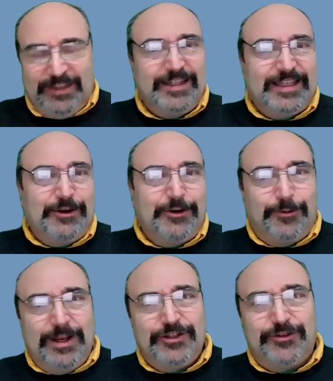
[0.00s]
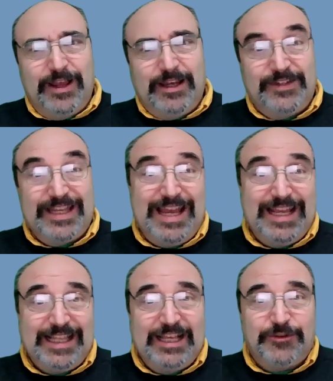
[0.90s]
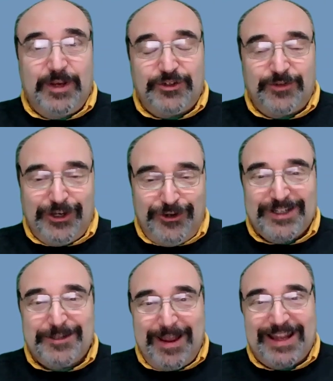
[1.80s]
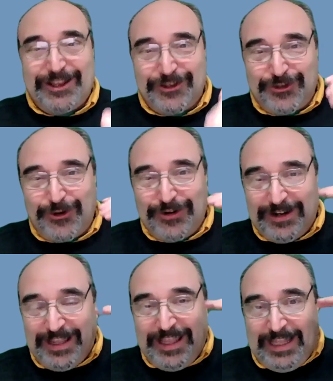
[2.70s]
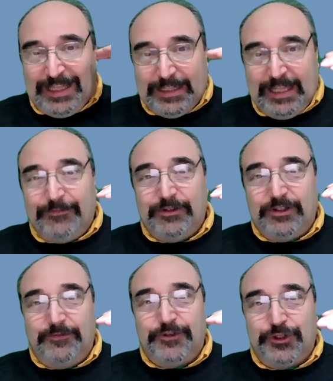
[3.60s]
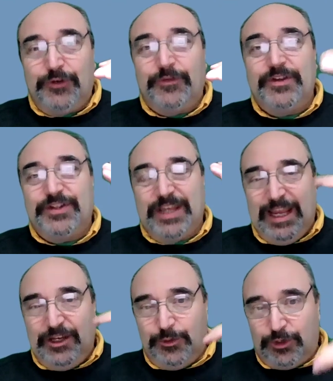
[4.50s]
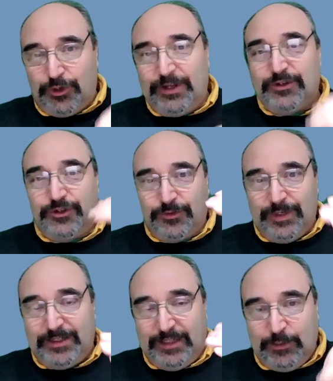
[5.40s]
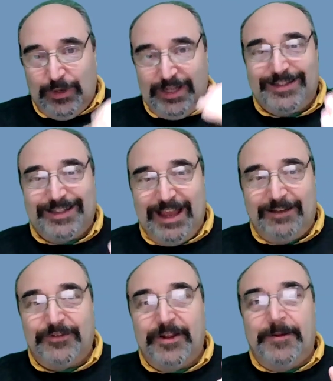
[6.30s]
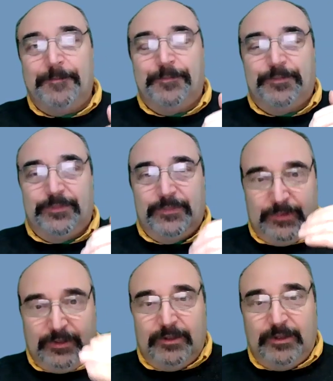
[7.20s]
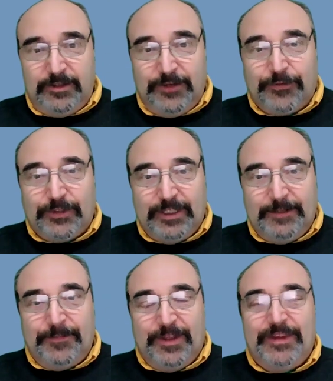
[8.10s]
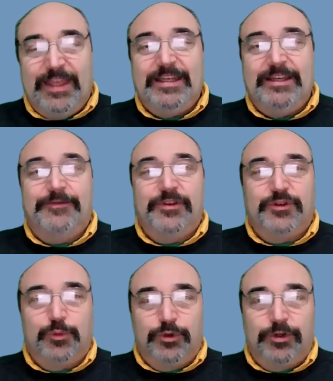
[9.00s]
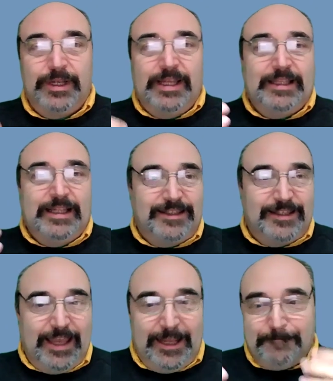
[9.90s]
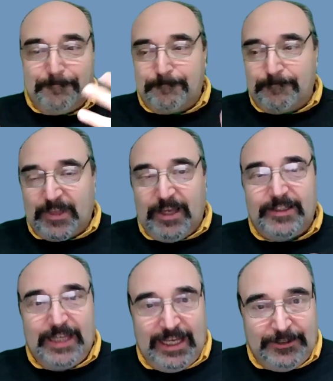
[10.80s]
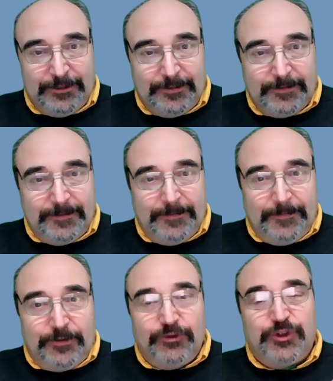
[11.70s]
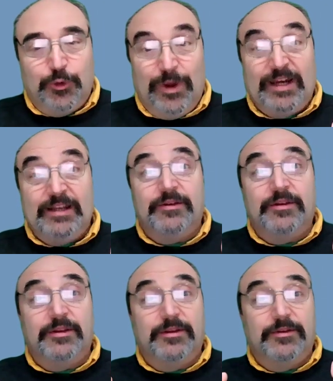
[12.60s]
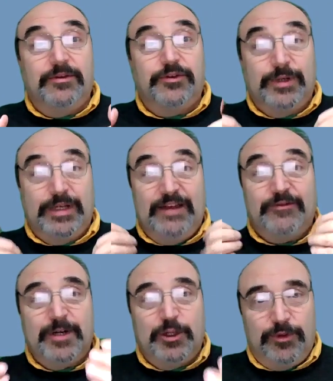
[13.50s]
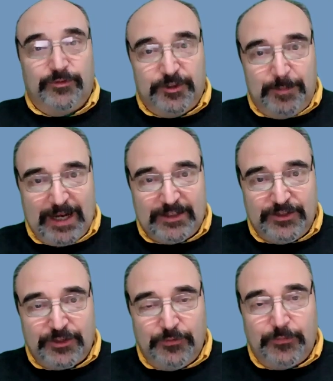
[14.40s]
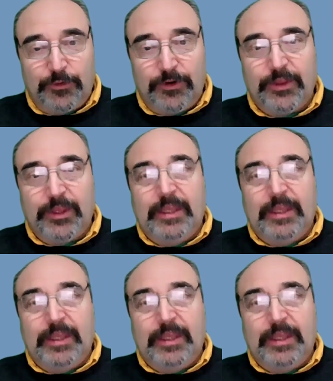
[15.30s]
you sit down at a restaurant, if it's a high class restaurant, you're expecting a certain level of service, and you're going to treat the wait staff differently than if this were, let's say, a diner. You still want to treat everybody with respect and so forth.